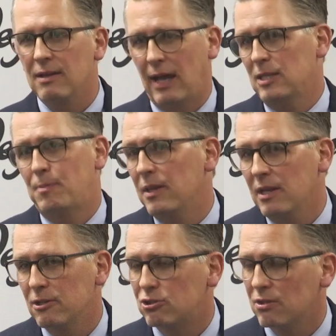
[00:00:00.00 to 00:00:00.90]
and that's been
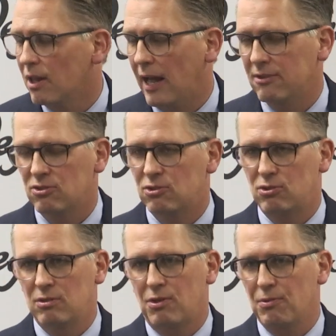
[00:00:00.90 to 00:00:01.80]
the issue the
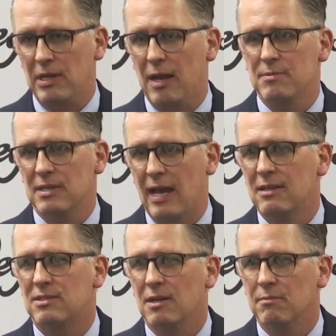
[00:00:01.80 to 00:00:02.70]
last three games
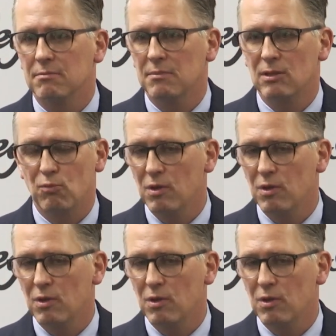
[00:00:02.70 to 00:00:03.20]
against them.